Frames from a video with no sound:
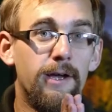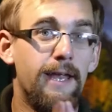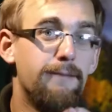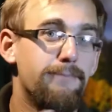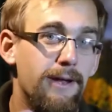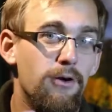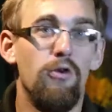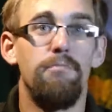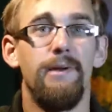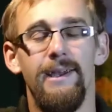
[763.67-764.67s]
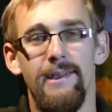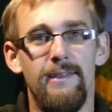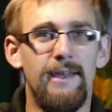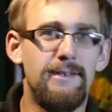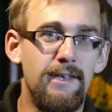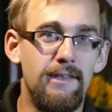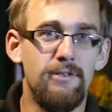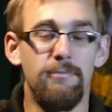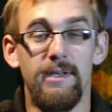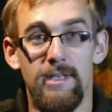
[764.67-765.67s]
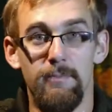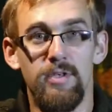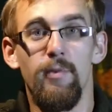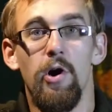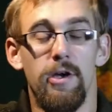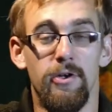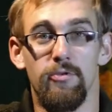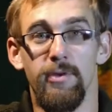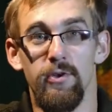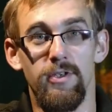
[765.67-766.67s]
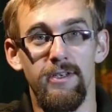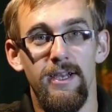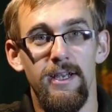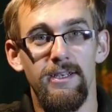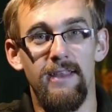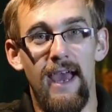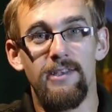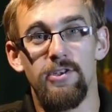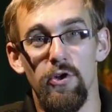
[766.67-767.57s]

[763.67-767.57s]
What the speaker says: And I hope that this will be some small contribution to that.